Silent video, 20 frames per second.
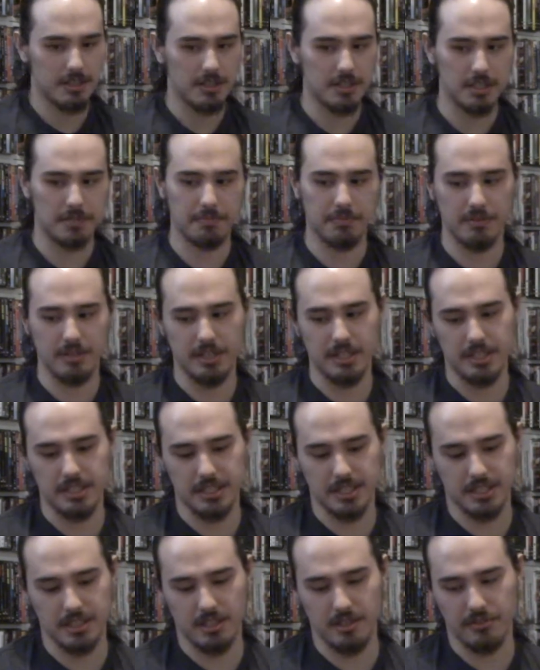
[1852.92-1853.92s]
This place
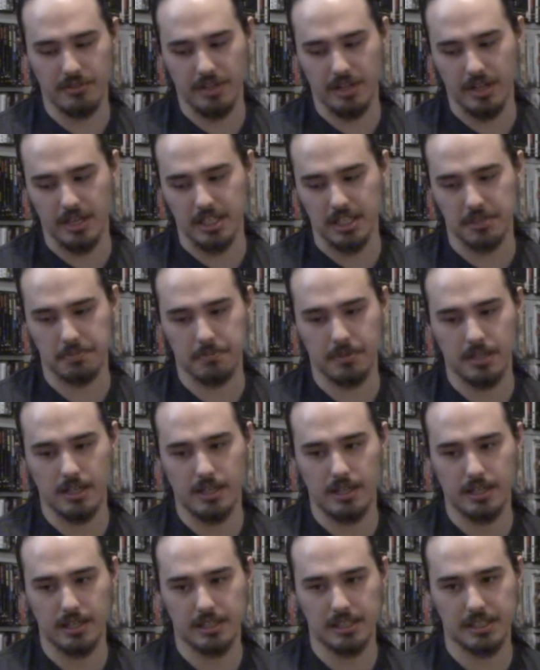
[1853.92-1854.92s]
is called the
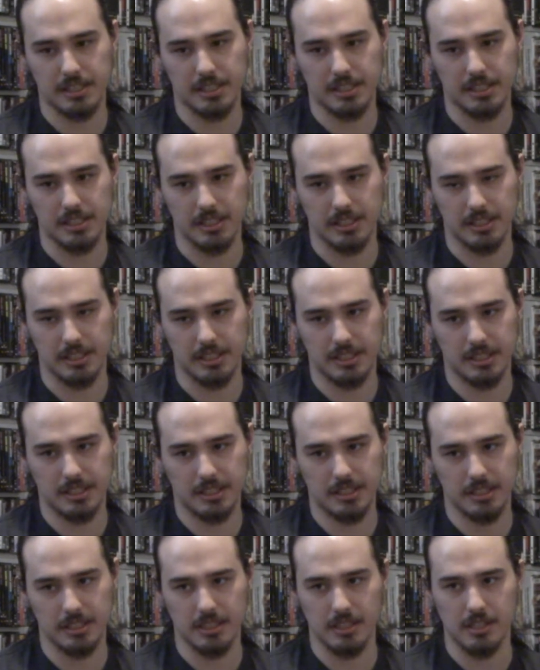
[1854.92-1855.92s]
Icebox.
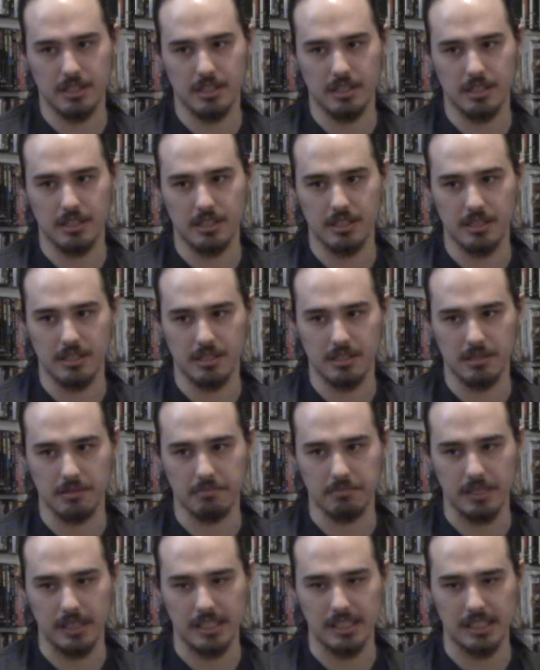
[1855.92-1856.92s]
It's in the
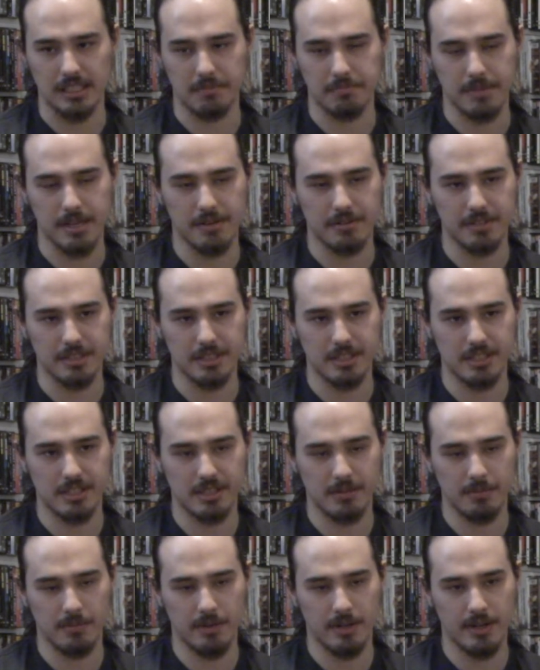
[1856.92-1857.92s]
icy mountains
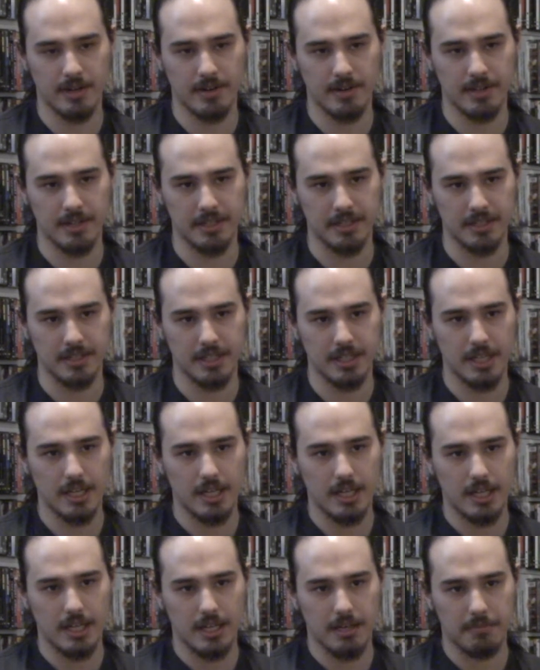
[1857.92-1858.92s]
somewhere, and
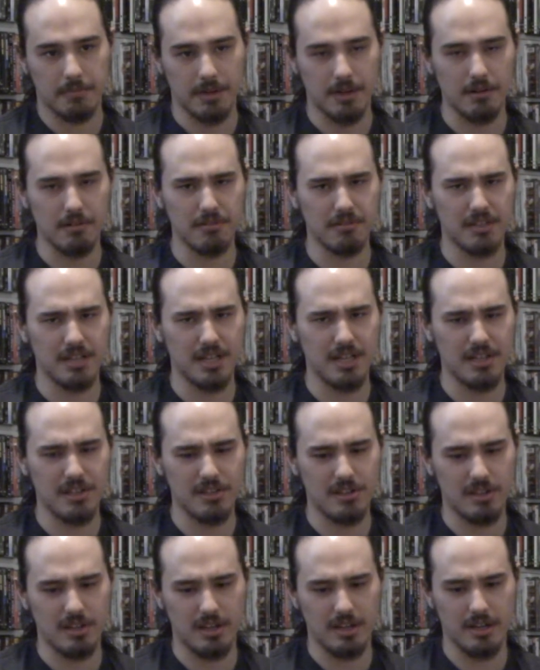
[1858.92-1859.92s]
apparently
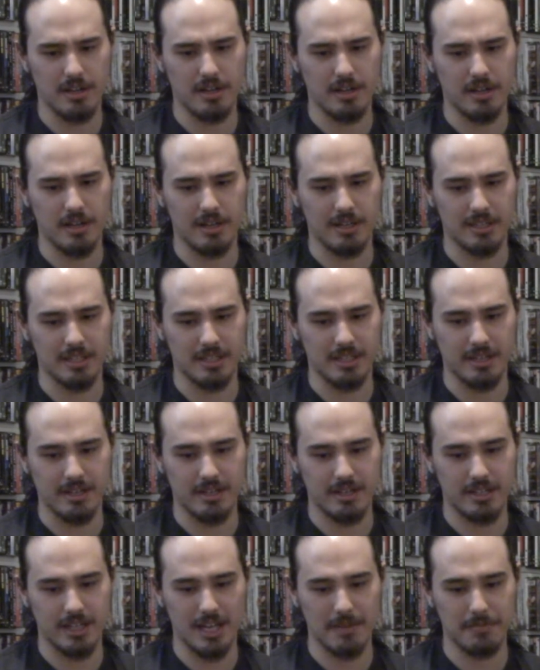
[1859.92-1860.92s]
a
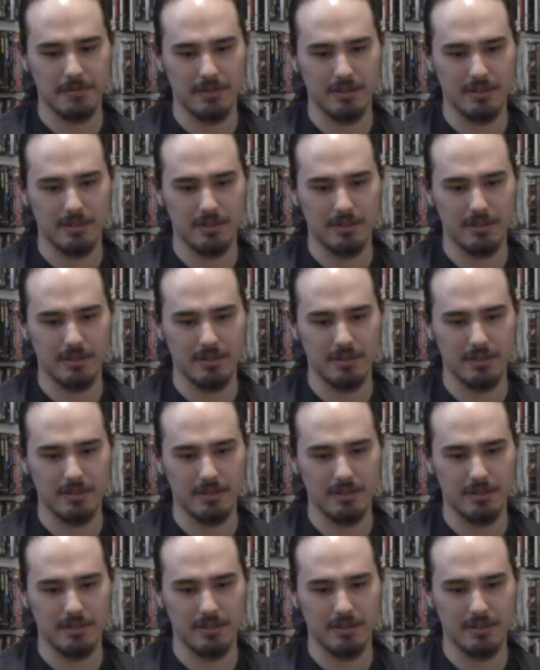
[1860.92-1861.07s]
type